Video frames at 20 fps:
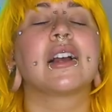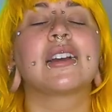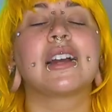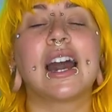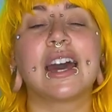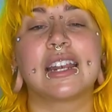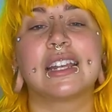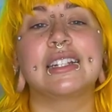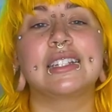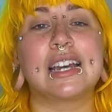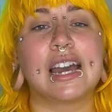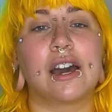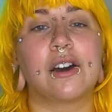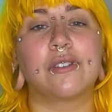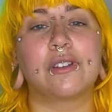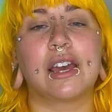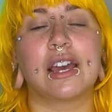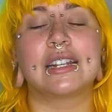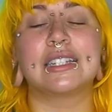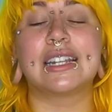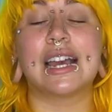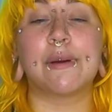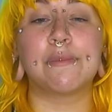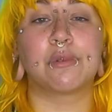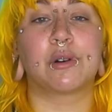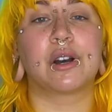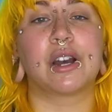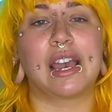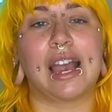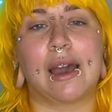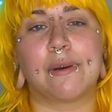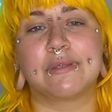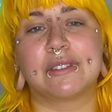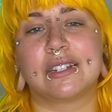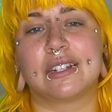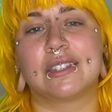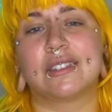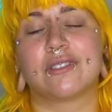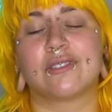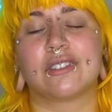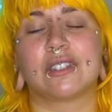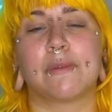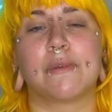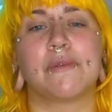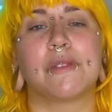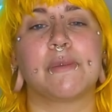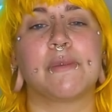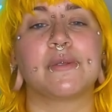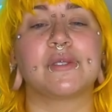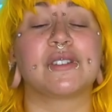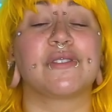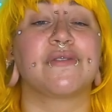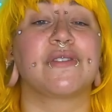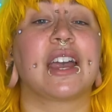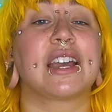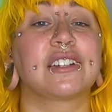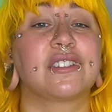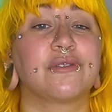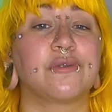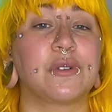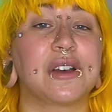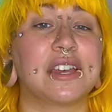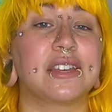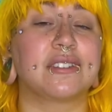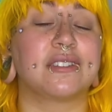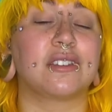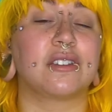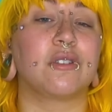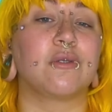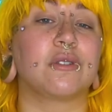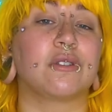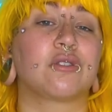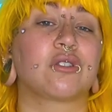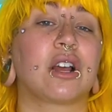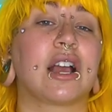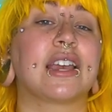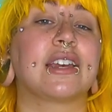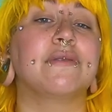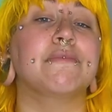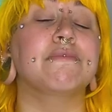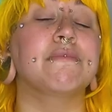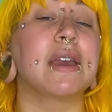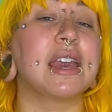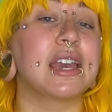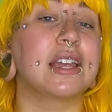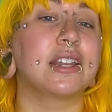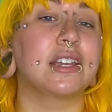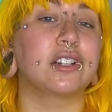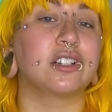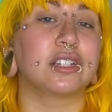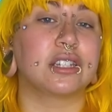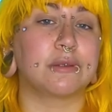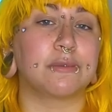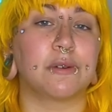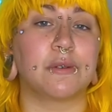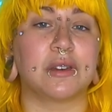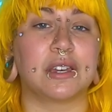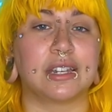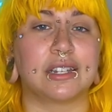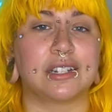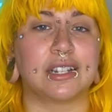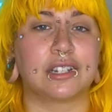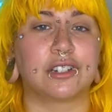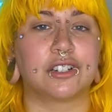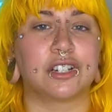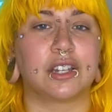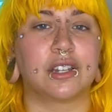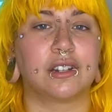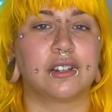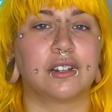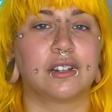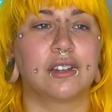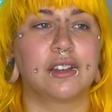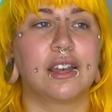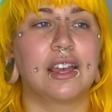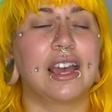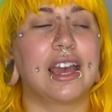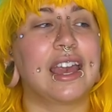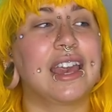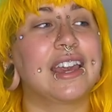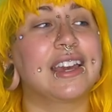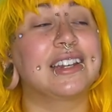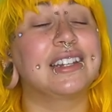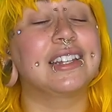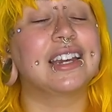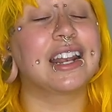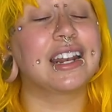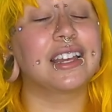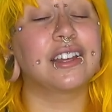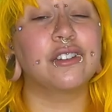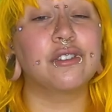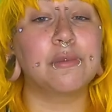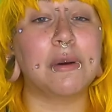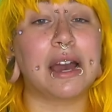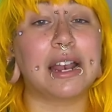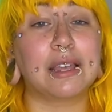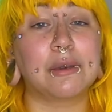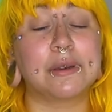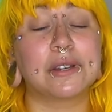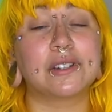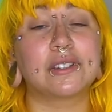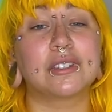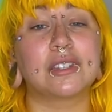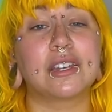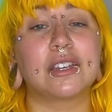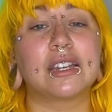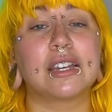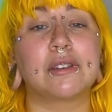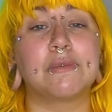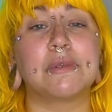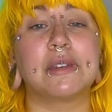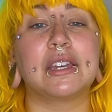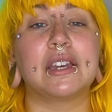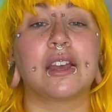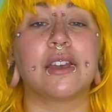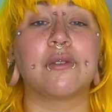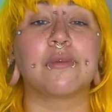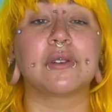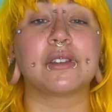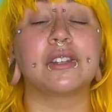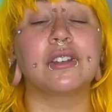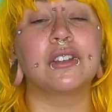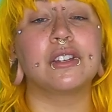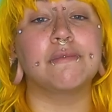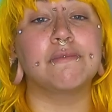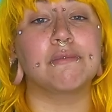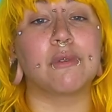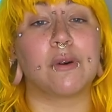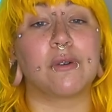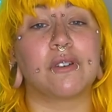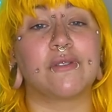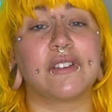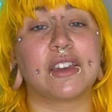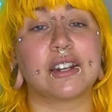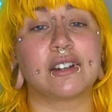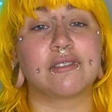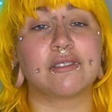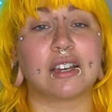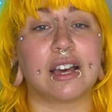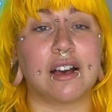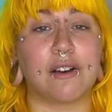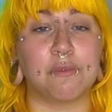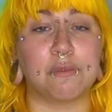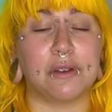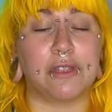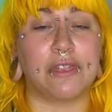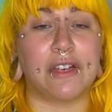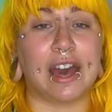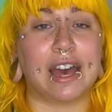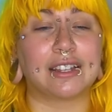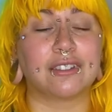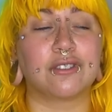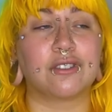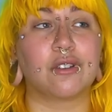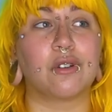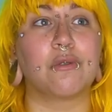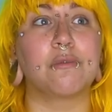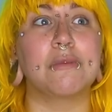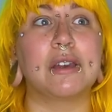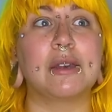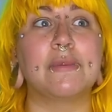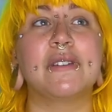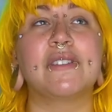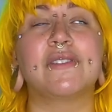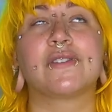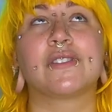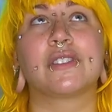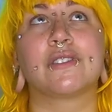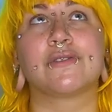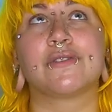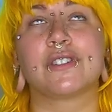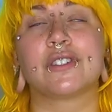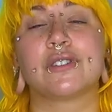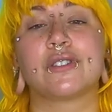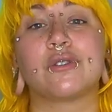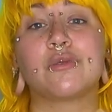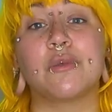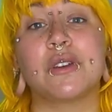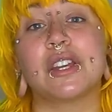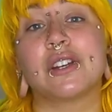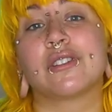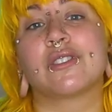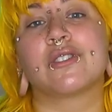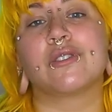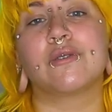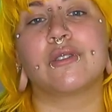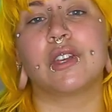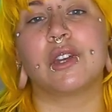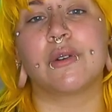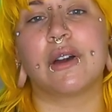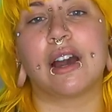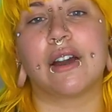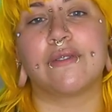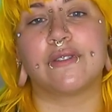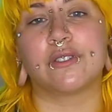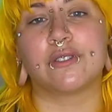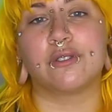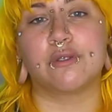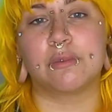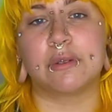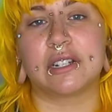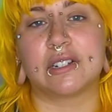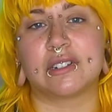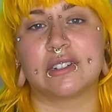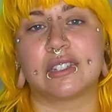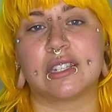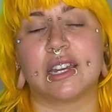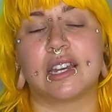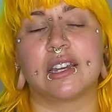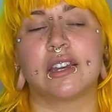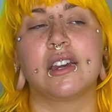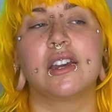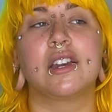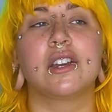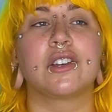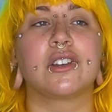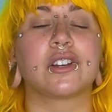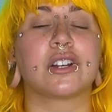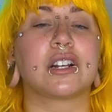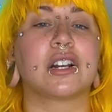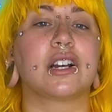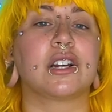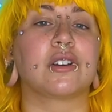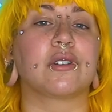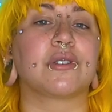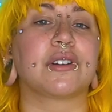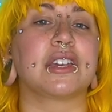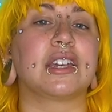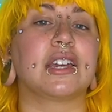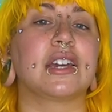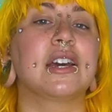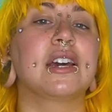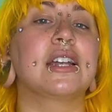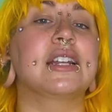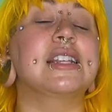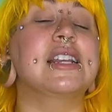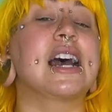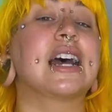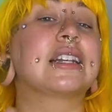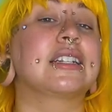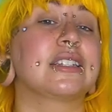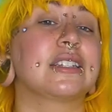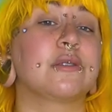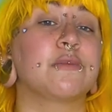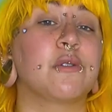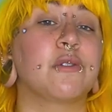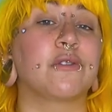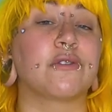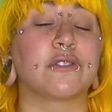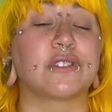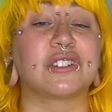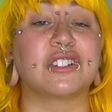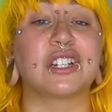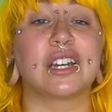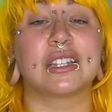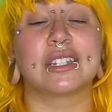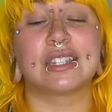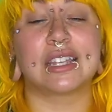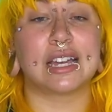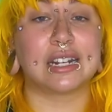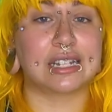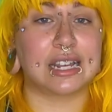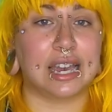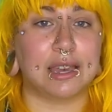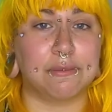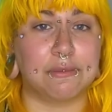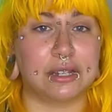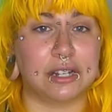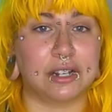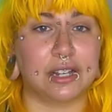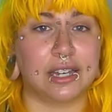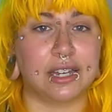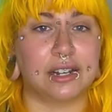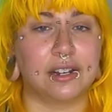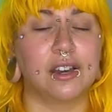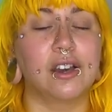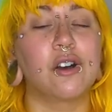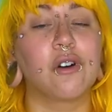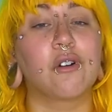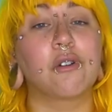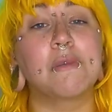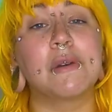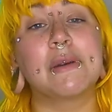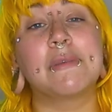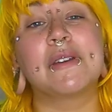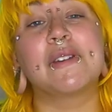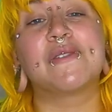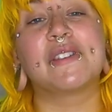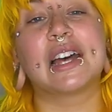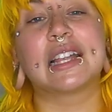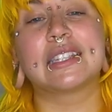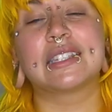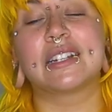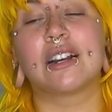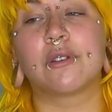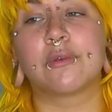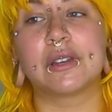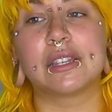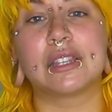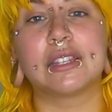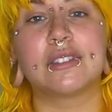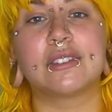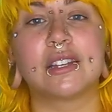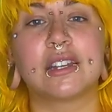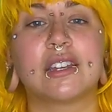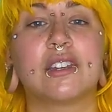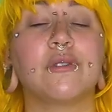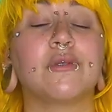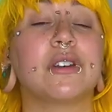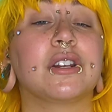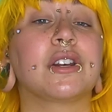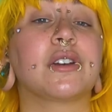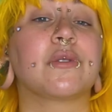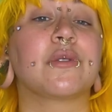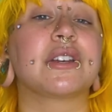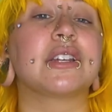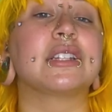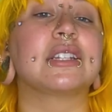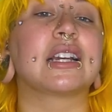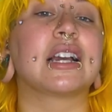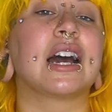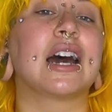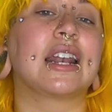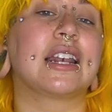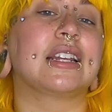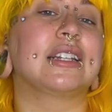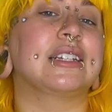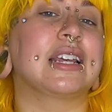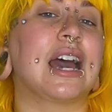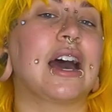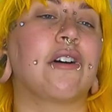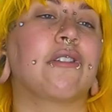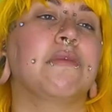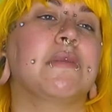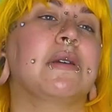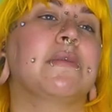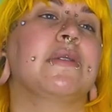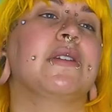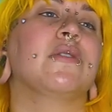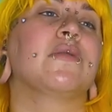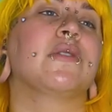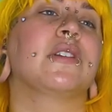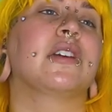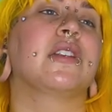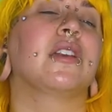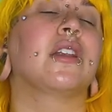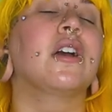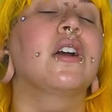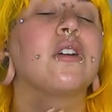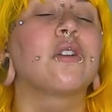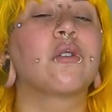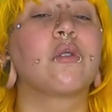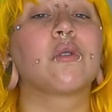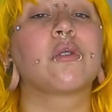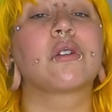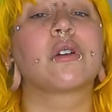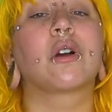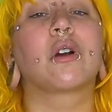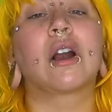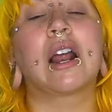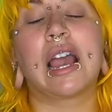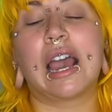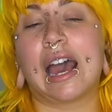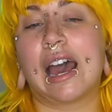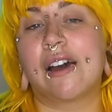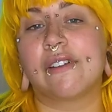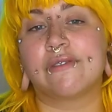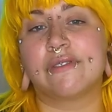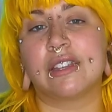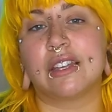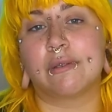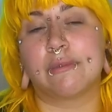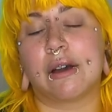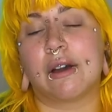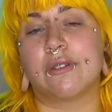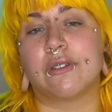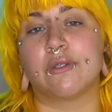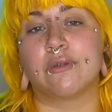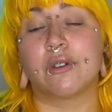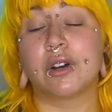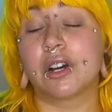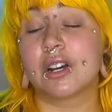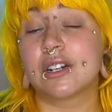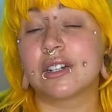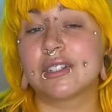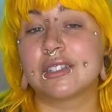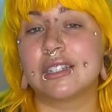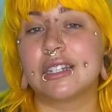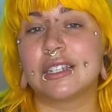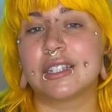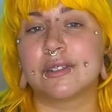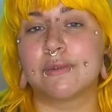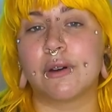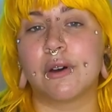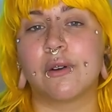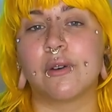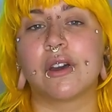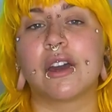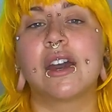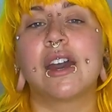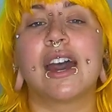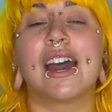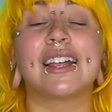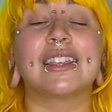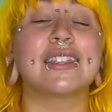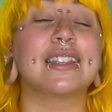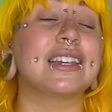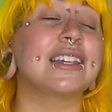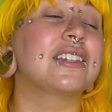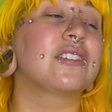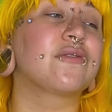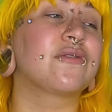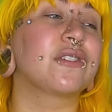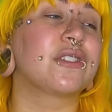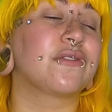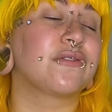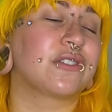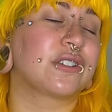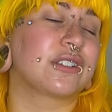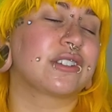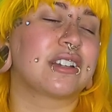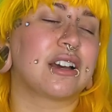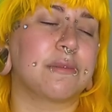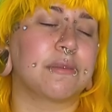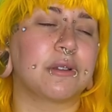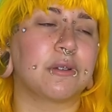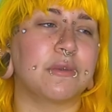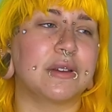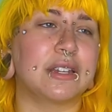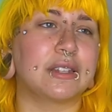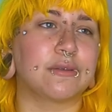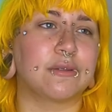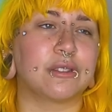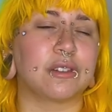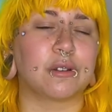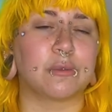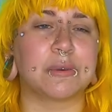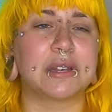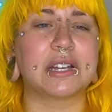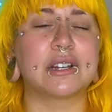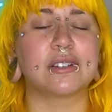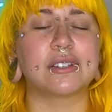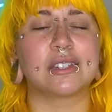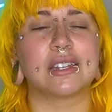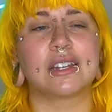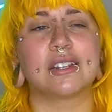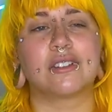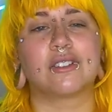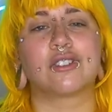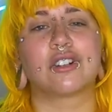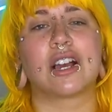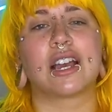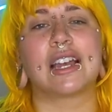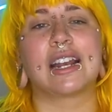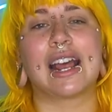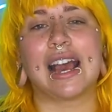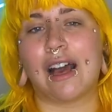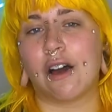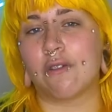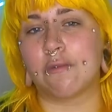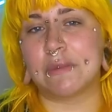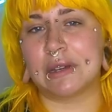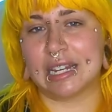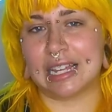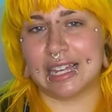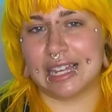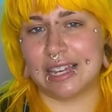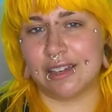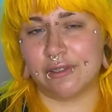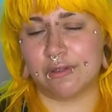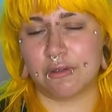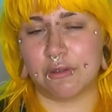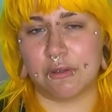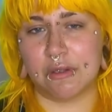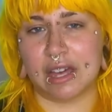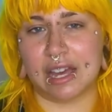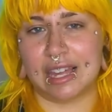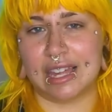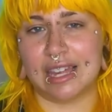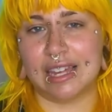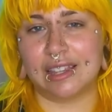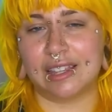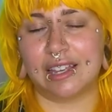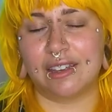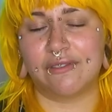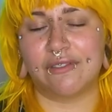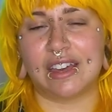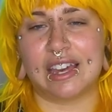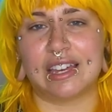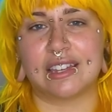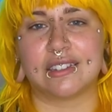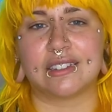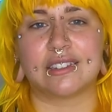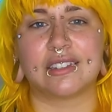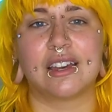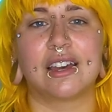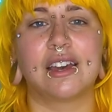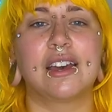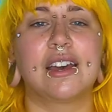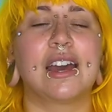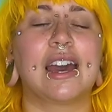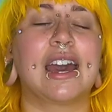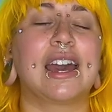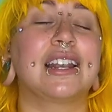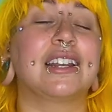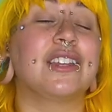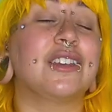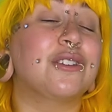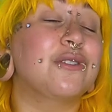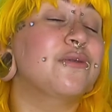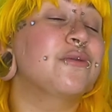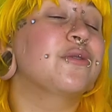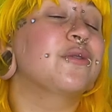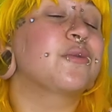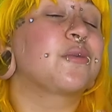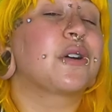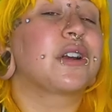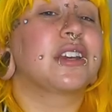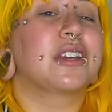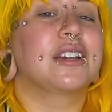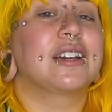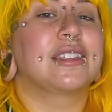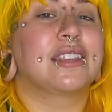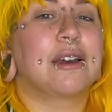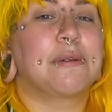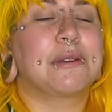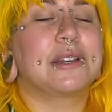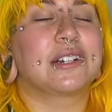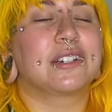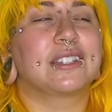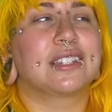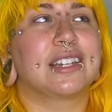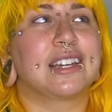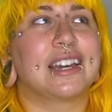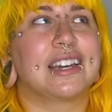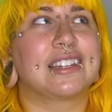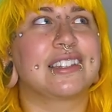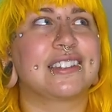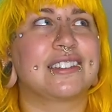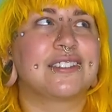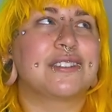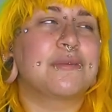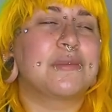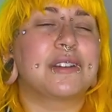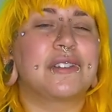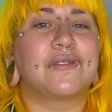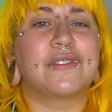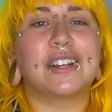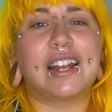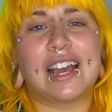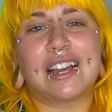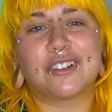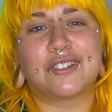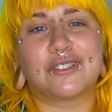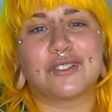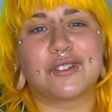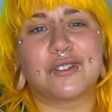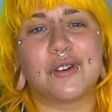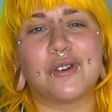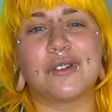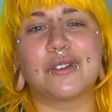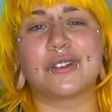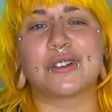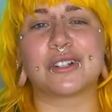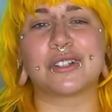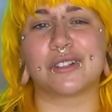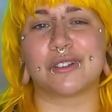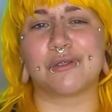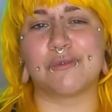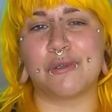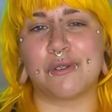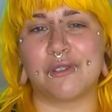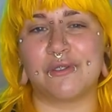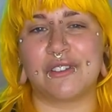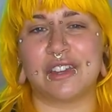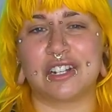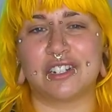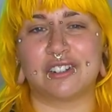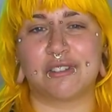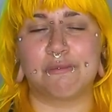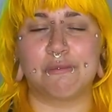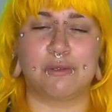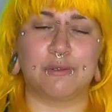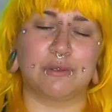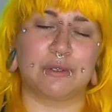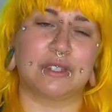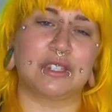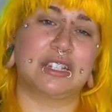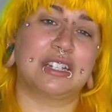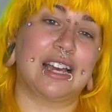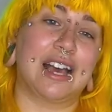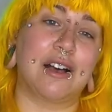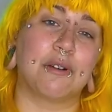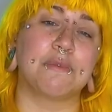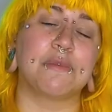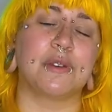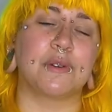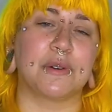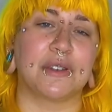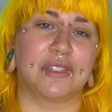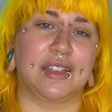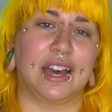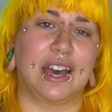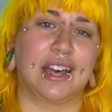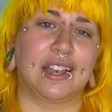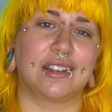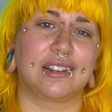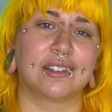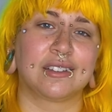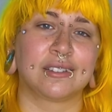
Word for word: Cutting down and temporary abstinence are some of the most effective ways that you can try and manage a smoking addiction. And getting a new body piercing can be a really good motivator to help with that. So maybe for the first week or two that you have your new piercing, you're going to agree not to smoke for just that time period. Or maybe if that's not realistic, you can agree to cut it down. Maybe you can quarter or have the amount you currently smoke, at least for the first couple of weeks with your piercing to try and help it heal through that healing phase and use working on that piercing as a little bit of an extra goal or a little motivation boost to help you with that.